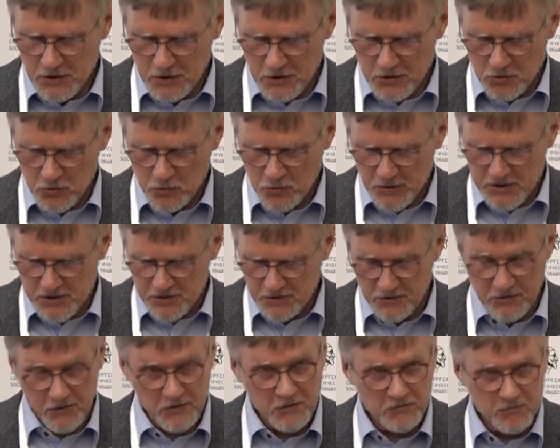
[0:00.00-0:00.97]
a
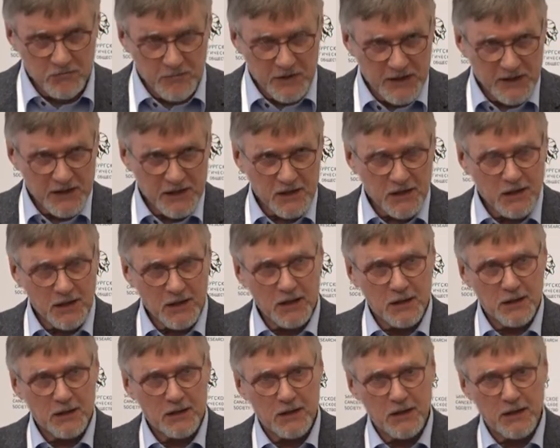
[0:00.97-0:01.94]
question of
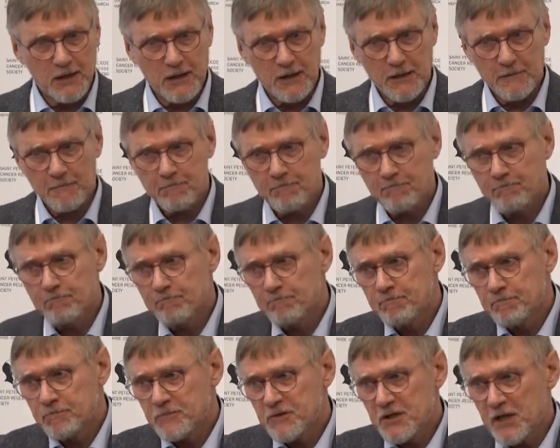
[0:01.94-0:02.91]
medical. Uh,
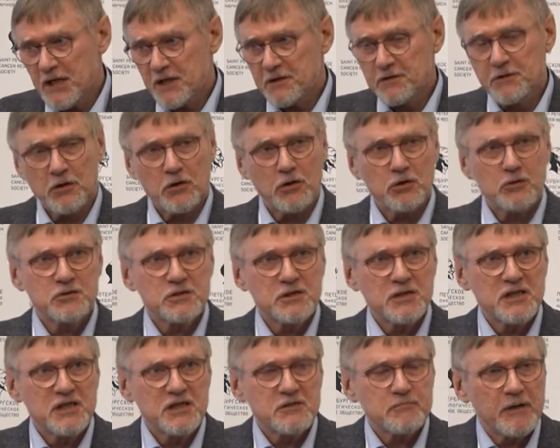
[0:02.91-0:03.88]

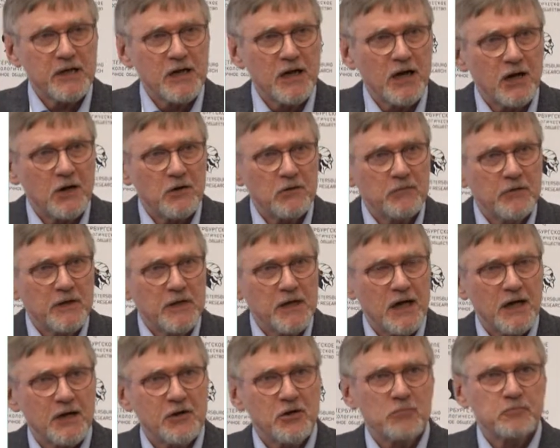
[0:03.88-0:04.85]
technologies, but how we
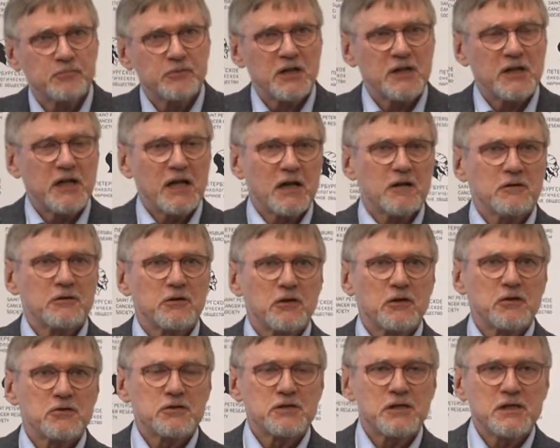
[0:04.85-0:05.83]
adopt the
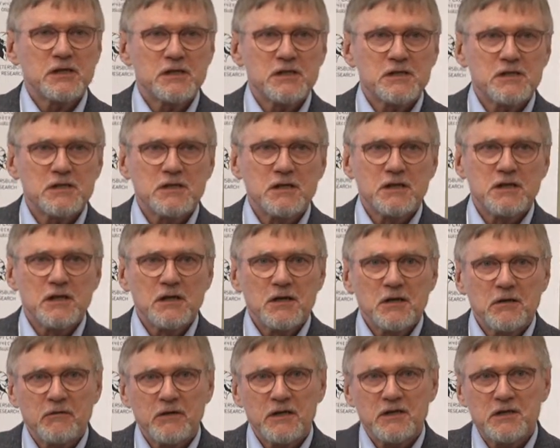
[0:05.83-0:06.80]
technologies
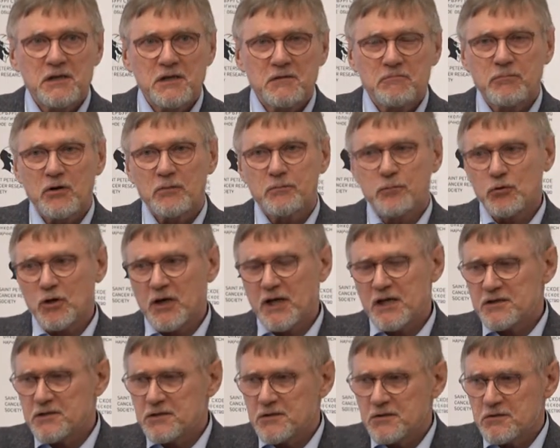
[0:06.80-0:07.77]
within
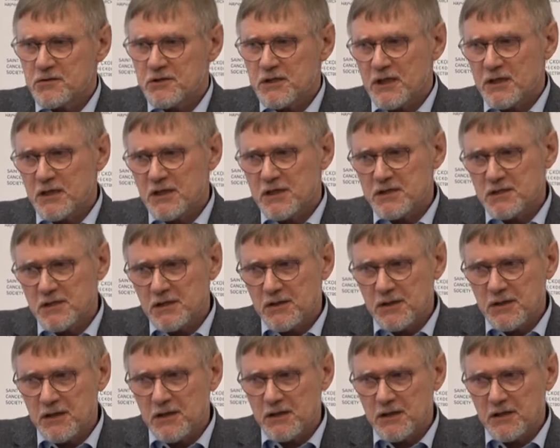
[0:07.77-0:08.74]
populations. That is the
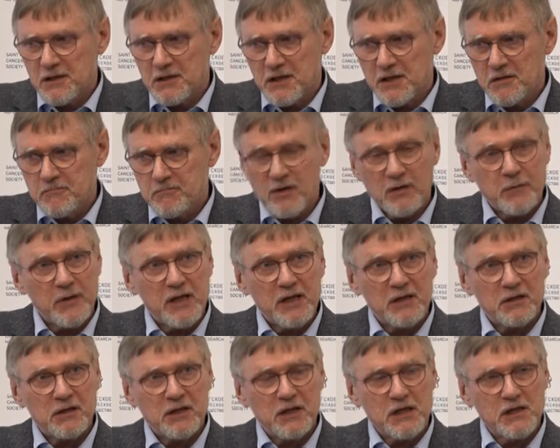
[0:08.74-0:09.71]
key in the
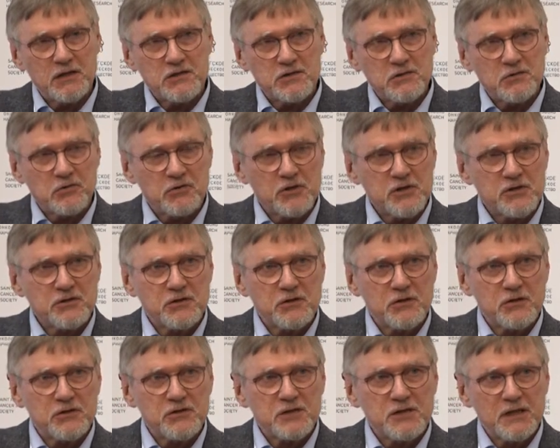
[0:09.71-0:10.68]
implementation
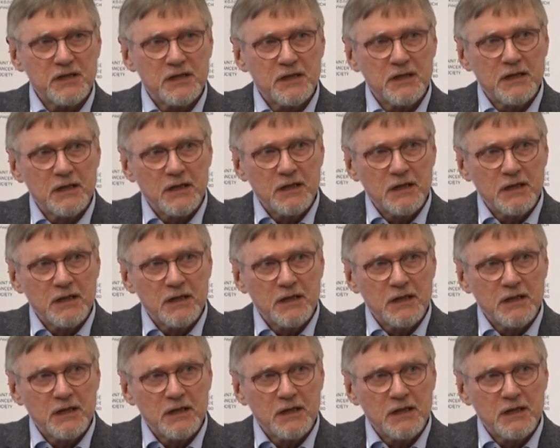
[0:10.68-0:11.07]
research and